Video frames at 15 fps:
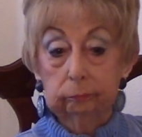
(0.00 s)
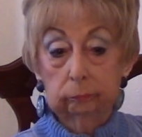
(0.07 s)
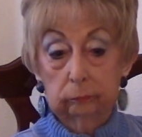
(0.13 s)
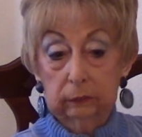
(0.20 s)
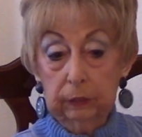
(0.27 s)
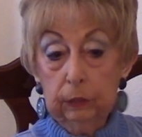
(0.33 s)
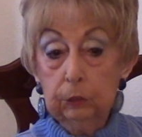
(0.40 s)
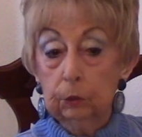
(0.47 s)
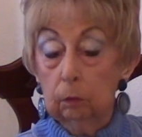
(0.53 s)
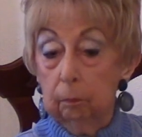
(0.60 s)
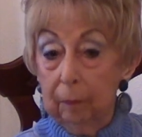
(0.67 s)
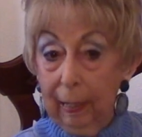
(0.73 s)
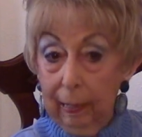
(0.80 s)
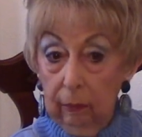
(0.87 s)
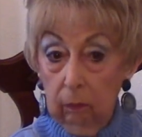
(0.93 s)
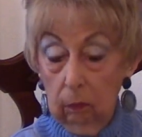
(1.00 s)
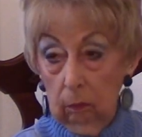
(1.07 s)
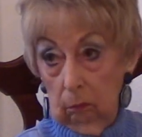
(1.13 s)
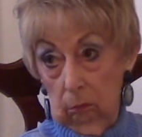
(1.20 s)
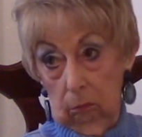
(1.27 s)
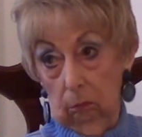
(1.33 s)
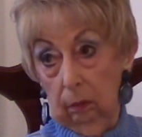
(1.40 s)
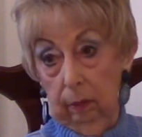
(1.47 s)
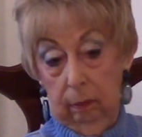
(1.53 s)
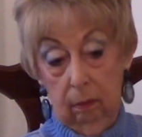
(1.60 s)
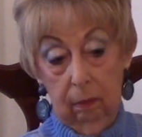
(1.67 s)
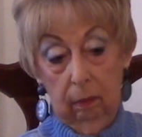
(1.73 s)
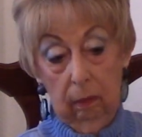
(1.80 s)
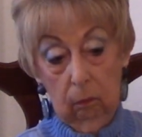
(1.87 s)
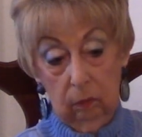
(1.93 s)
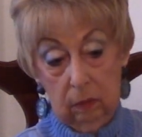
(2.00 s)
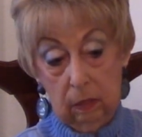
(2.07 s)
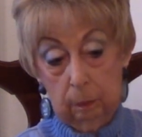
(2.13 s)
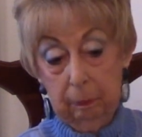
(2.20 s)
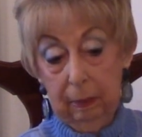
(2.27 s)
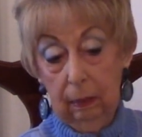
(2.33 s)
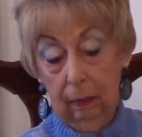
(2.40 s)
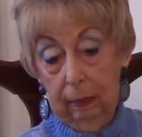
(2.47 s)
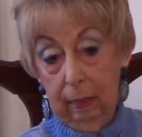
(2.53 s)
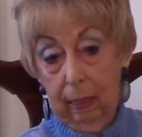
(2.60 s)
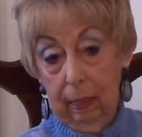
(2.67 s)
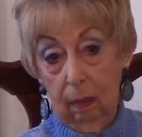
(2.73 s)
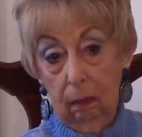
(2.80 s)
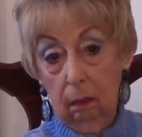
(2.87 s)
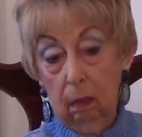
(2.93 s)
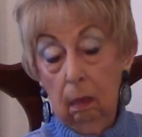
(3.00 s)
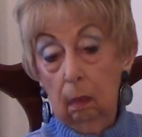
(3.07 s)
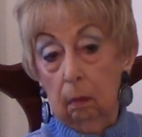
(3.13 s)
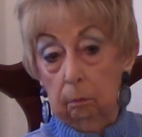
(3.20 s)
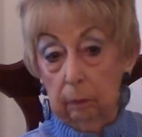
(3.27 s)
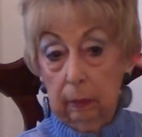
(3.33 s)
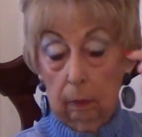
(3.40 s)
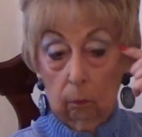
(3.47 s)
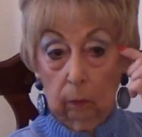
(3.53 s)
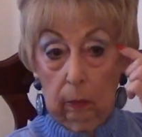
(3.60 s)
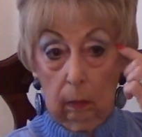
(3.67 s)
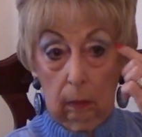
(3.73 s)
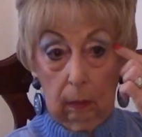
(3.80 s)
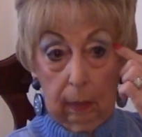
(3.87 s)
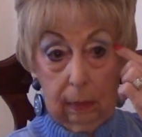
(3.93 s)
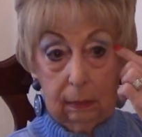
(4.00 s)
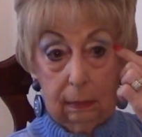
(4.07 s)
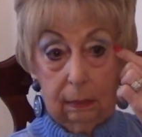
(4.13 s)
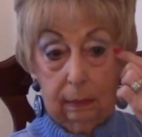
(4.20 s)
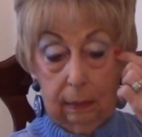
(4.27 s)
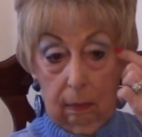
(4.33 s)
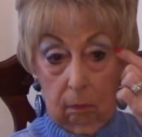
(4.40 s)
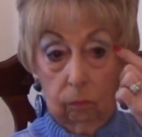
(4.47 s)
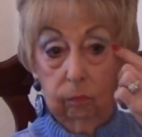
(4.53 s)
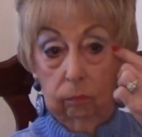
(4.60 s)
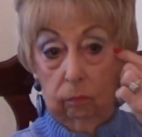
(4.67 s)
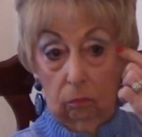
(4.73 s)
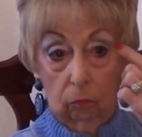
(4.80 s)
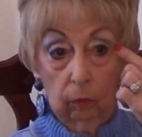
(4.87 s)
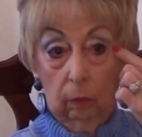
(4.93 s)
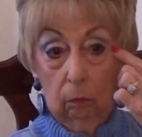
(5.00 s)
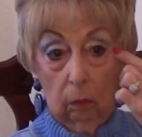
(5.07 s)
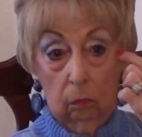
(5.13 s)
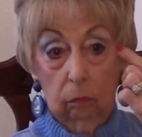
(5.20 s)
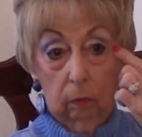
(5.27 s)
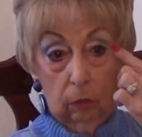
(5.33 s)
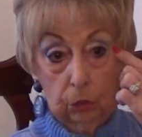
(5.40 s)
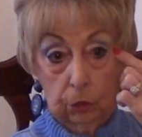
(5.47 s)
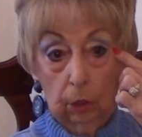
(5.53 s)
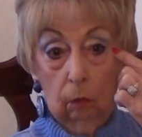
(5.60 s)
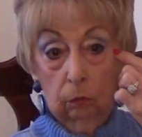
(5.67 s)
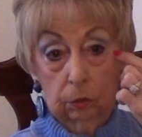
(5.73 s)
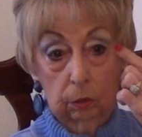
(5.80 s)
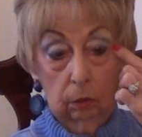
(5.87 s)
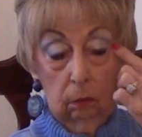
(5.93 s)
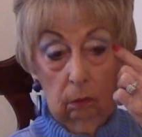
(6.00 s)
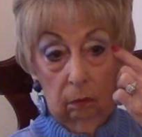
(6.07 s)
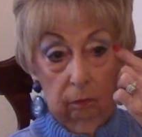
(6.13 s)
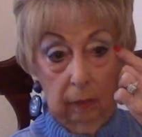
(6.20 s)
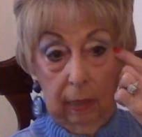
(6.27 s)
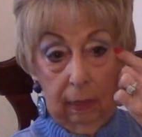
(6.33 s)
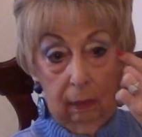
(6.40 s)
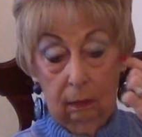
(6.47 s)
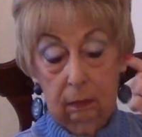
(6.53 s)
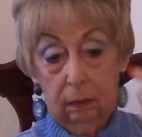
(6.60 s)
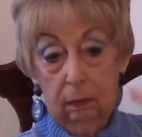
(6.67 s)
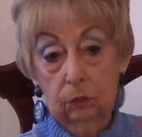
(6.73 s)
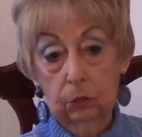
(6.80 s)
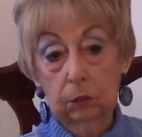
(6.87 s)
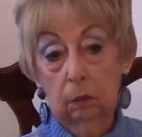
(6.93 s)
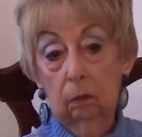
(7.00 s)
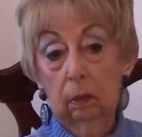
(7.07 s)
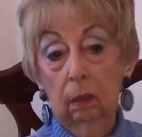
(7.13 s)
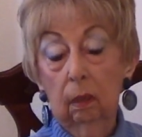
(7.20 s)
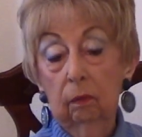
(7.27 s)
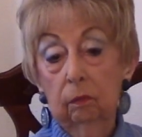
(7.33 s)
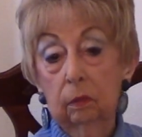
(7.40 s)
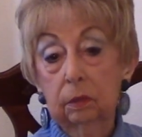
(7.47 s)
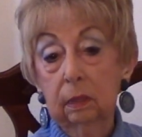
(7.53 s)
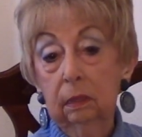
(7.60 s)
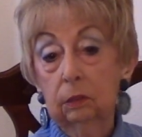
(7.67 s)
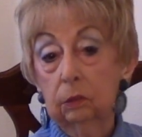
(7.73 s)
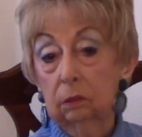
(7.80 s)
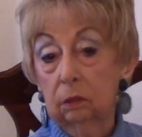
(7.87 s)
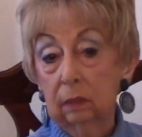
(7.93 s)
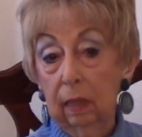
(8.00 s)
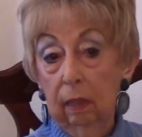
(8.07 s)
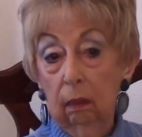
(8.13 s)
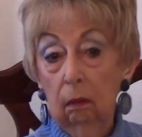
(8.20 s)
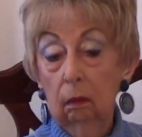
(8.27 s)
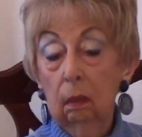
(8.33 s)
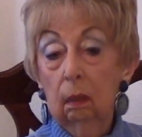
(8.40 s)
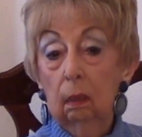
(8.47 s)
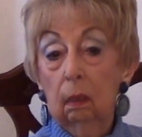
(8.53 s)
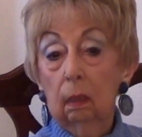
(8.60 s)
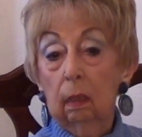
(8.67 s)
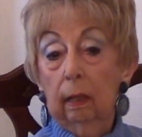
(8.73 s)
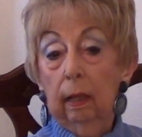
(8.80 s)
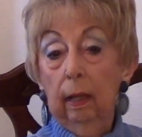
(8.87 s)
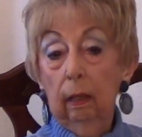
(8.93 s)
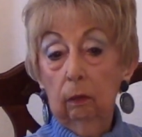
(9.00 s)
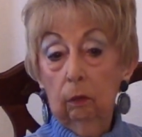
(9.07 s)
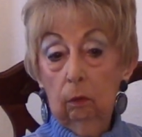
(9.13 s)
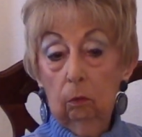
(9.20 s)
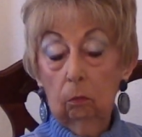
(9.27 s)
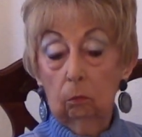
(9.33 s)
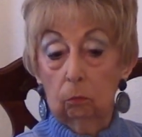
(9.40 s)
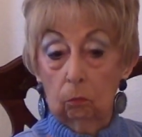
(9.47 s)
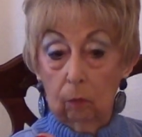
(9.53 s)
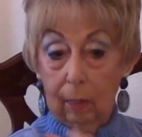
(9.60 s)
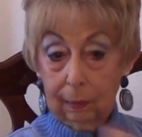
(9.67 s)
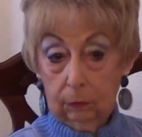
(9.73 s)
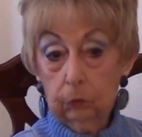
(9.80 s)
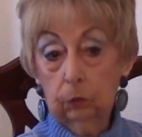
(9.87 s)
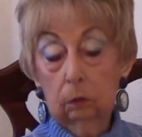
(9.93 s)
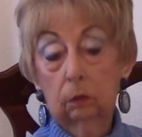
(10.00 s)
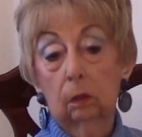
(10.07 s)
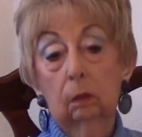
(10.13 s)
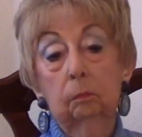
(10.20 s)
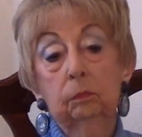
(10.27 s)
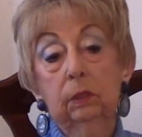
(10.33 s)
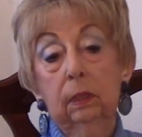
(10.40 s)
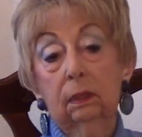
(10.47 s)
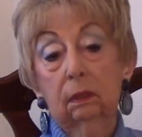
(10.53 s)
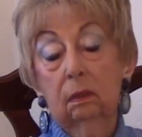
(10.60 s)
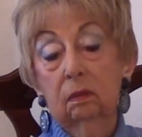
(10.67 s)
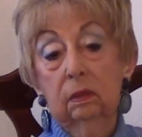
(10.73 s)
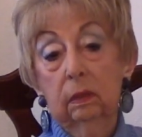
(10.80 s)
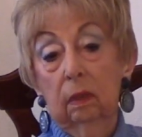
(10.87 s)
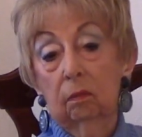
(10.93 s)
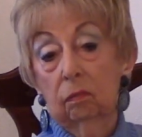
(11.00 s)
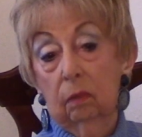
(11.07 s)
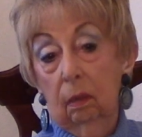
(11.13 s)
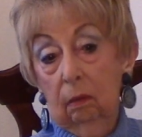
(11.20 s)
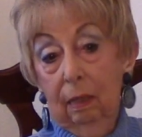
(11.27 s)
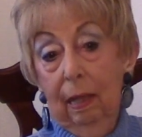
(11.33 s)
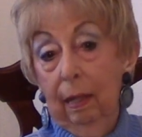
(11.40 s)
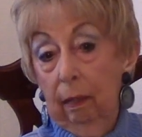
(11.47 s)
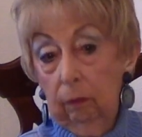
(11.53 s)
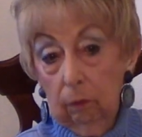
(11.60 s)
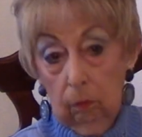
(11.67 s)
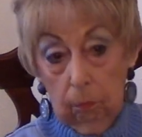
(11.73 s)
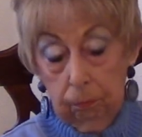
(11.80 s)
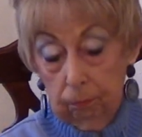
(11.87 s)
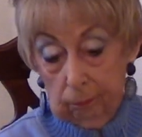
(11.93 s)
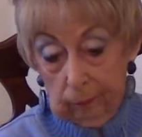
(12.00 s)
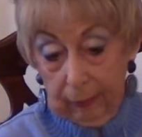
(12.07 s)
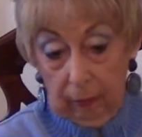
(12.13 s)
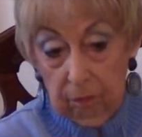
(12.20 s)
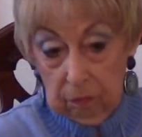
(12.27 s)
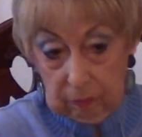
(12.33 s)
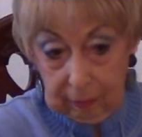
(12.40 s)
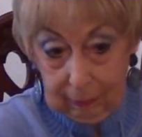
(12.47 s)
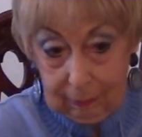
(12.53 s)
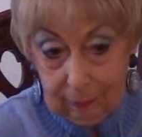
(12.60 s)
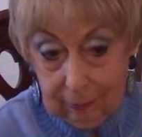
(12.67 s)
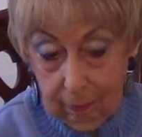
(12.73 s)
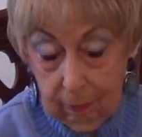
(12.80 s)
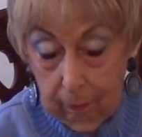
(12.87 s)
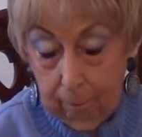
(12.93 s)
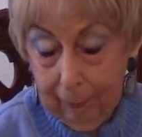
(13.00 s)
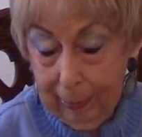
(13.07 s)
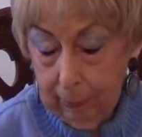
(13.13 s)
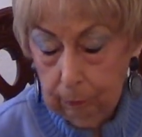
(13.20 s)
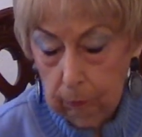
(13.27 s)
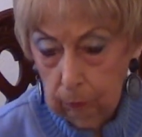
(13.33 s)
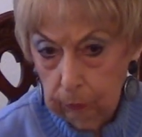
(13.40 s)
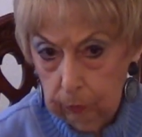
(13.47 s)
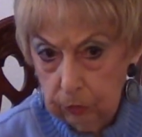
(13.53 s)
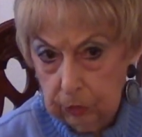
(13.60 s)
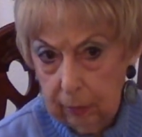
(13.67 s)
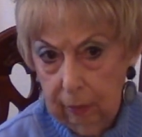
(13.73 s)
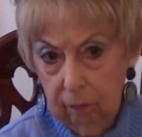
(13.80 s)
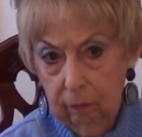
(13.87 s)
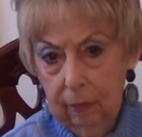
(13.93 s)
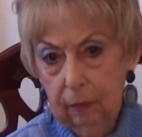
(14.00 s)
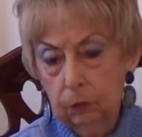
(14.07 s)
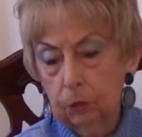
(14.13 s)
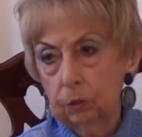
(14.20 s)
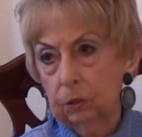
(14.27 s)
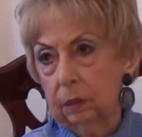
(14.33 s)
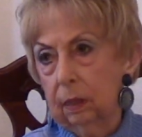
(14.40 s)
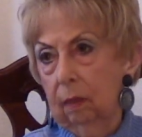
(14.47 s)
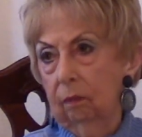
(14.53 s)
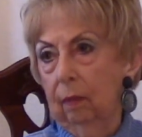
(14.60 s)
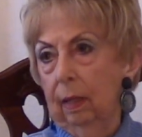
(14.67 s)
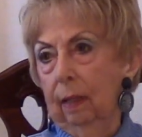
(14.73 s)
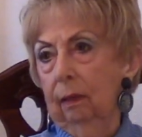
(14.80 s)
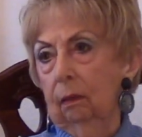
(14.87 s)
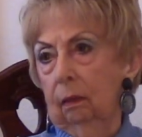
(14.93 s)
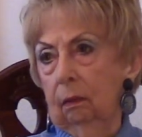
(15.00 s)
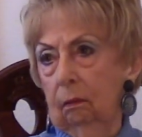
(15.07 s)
teacher manual and it would spell it out. Mm-hmm. But we, as I said, we were the show school of Dallas and showing other teachers how you write your objectives and everything. Now everything is in the manual. You say this, you say that,